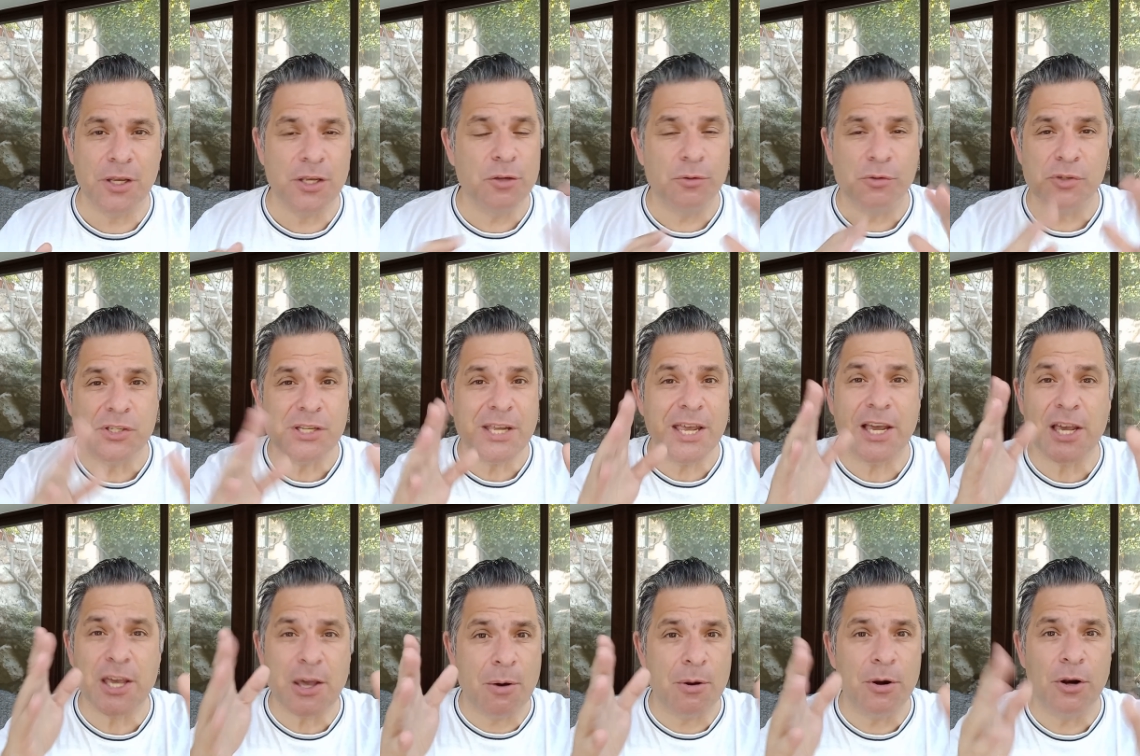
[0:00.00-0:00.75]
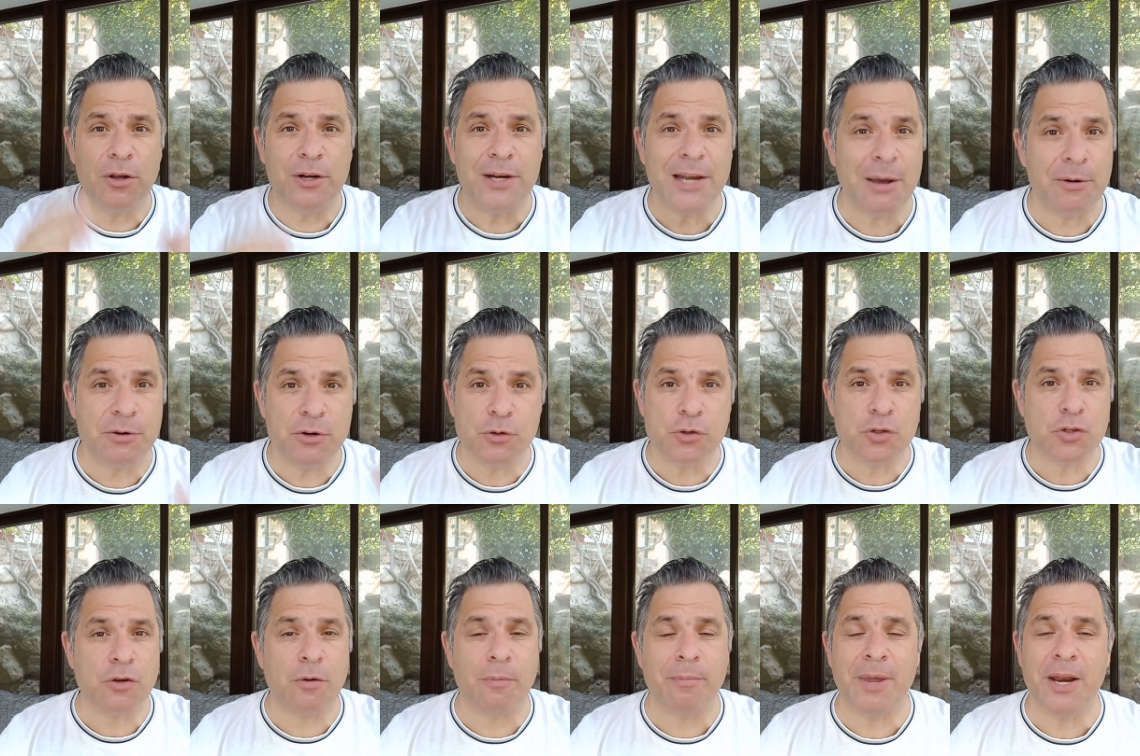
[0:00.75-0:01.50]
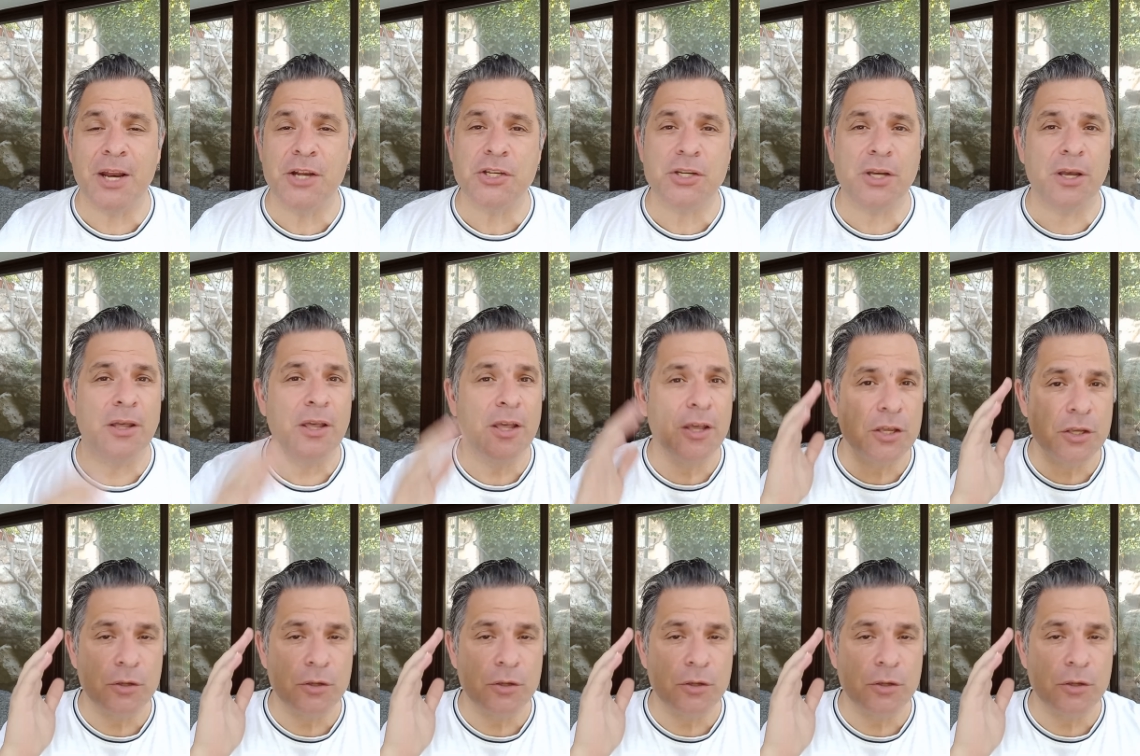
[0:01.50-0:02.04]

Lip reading: You'll see it. Go and look now in your shop manager.